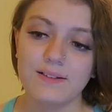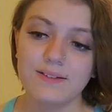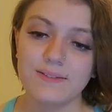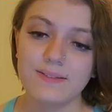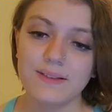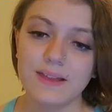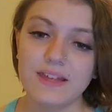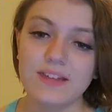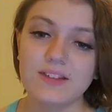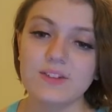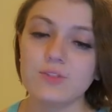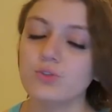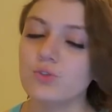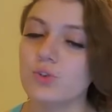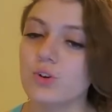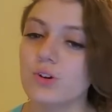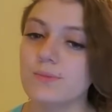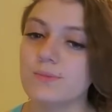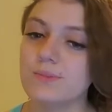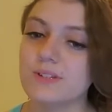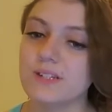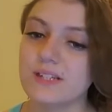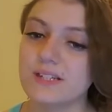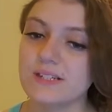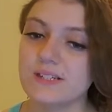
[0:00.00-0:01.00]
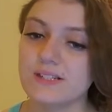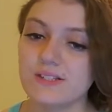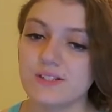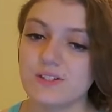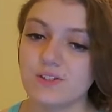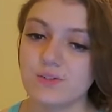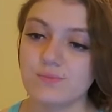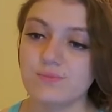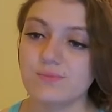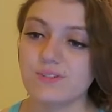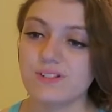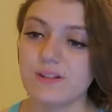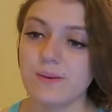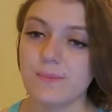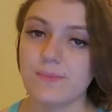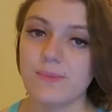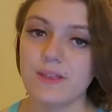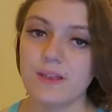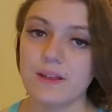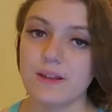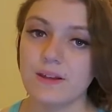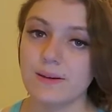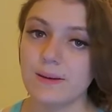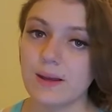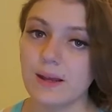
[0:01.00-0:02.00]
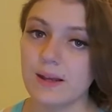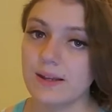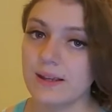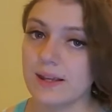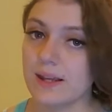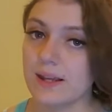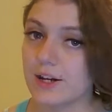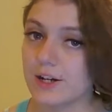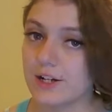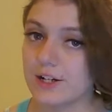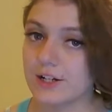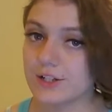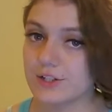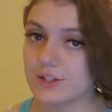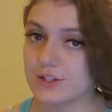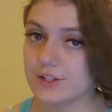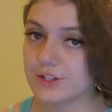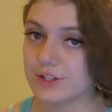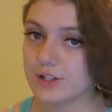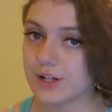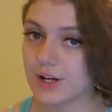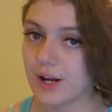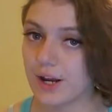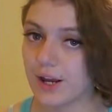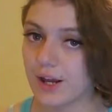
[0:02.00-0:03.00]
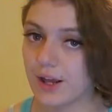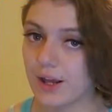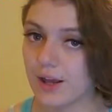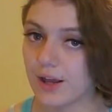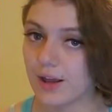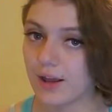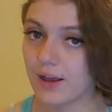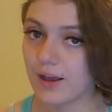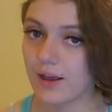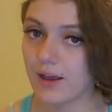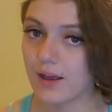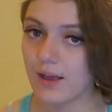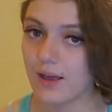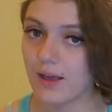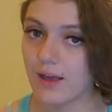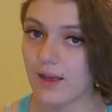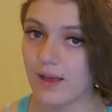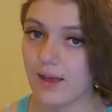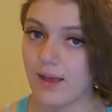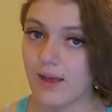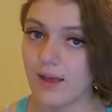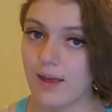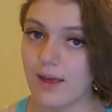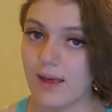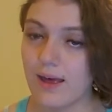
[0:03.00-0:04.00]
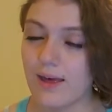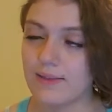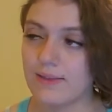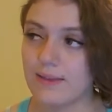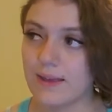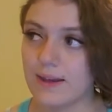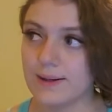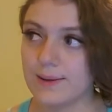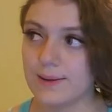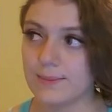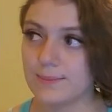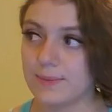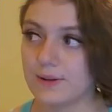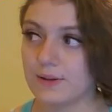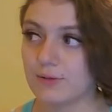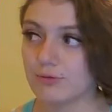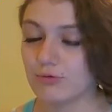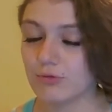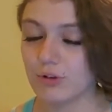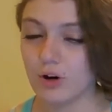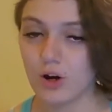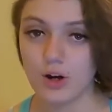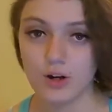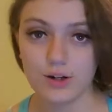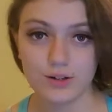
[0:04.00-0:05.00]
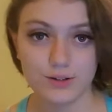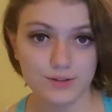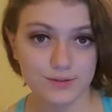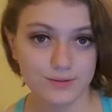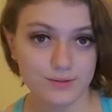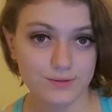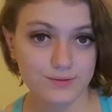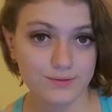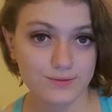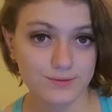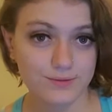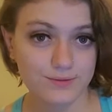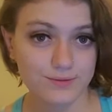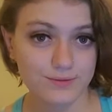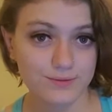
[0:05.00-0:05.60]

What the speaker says: Like, you'd normally assume something about a character, and then it be wrong.